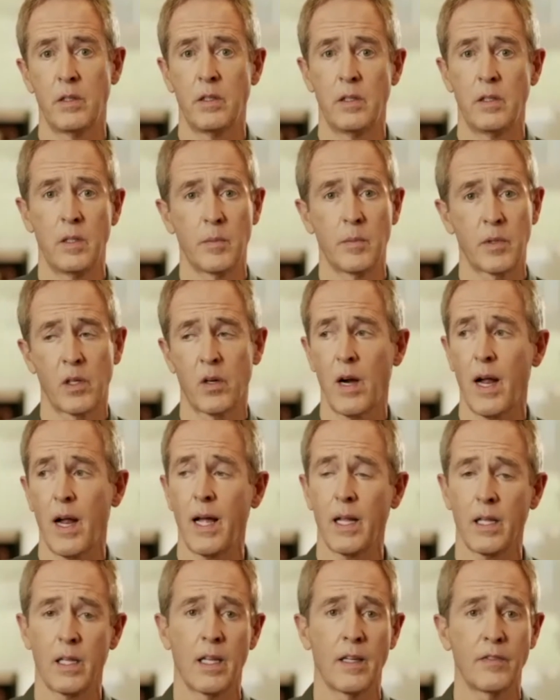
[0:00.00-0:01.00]

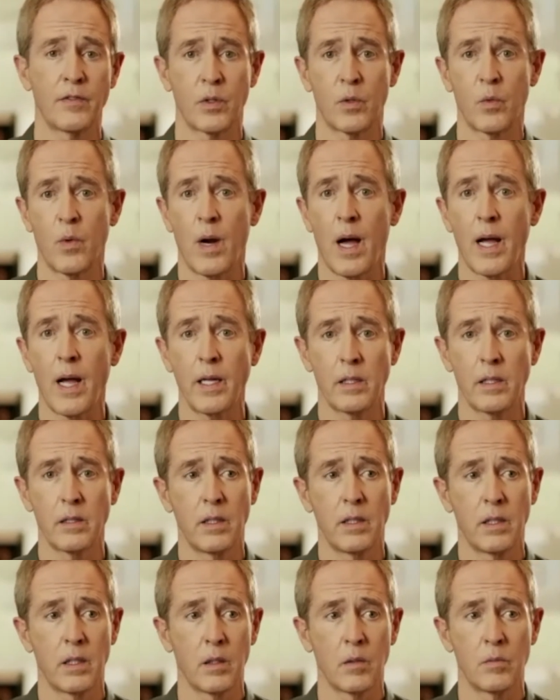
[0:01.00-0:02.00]
Democrat, left or right,
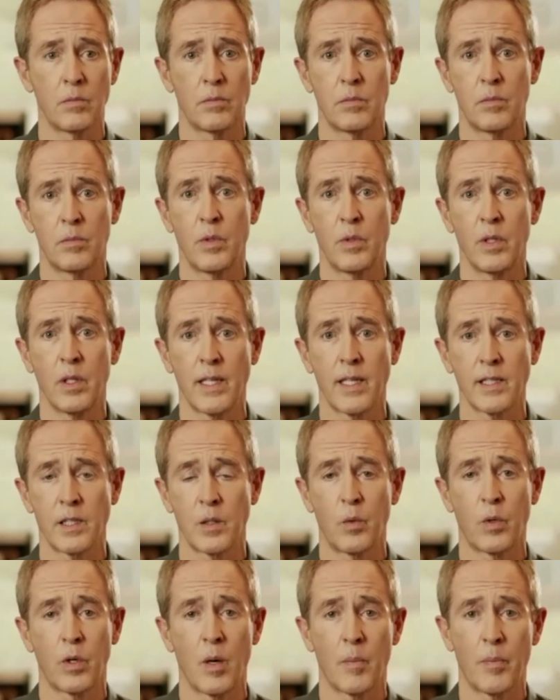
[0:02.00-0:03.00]
realizing
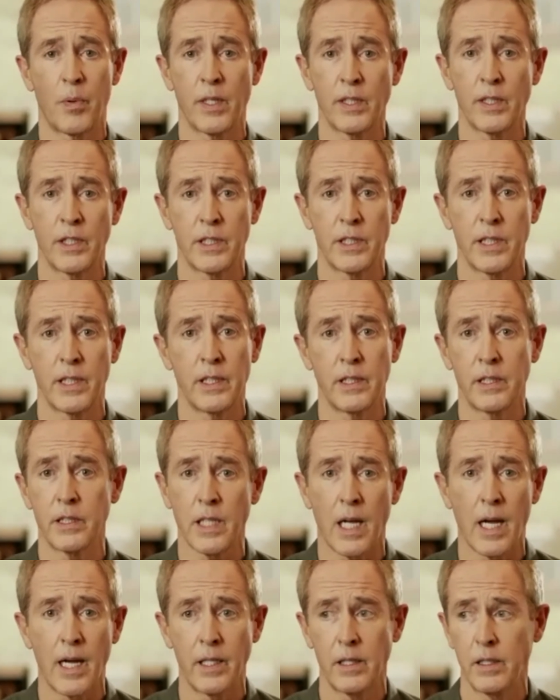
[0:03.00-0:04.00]
we're all precious in his
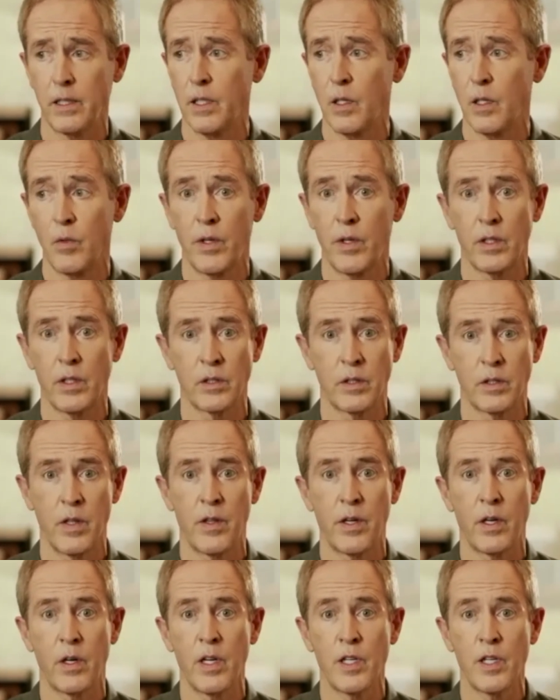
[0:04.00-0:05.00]
sight,
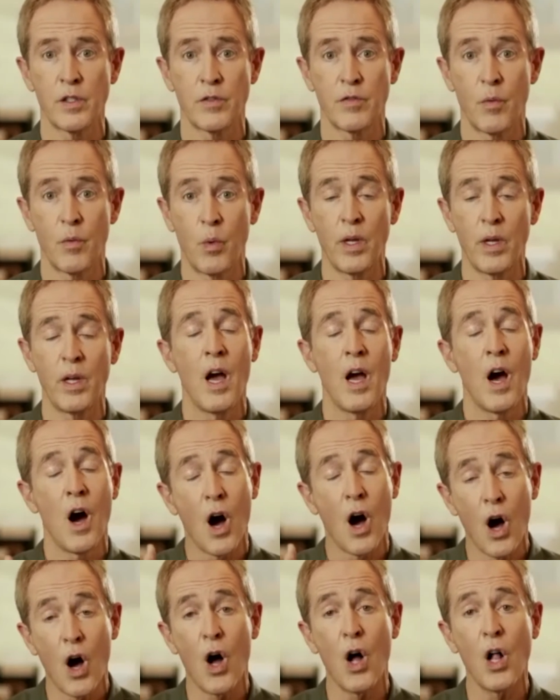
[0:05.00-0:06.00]
we
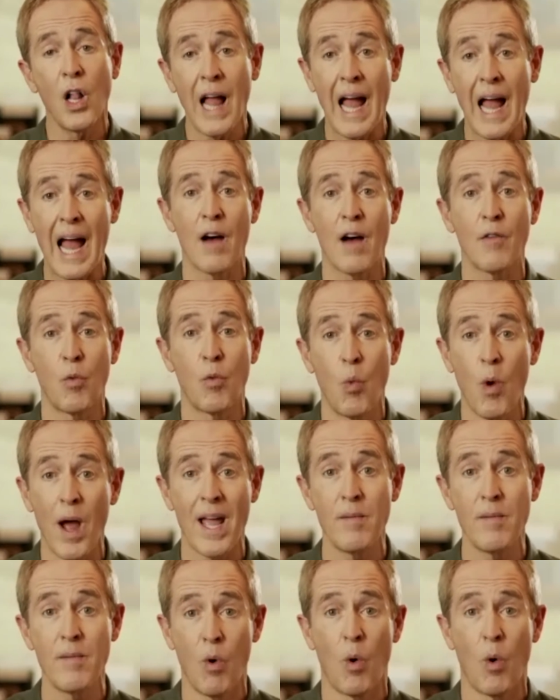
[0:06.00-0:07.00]
all have
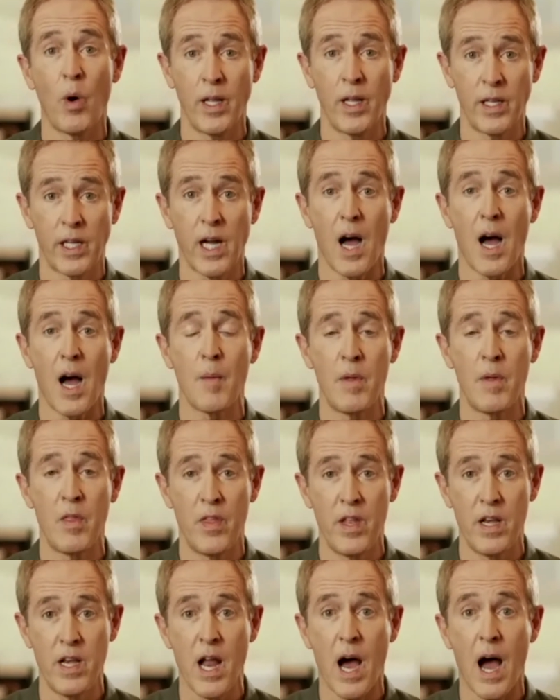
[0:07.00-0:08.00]
way more in common
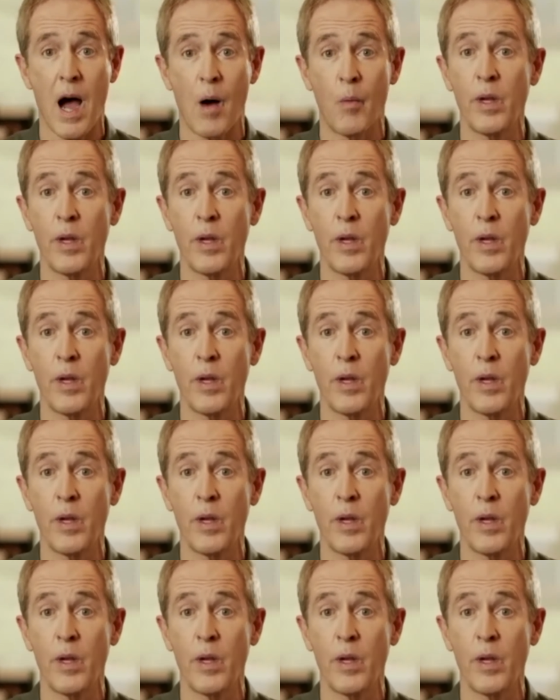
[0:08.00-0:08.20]
than not.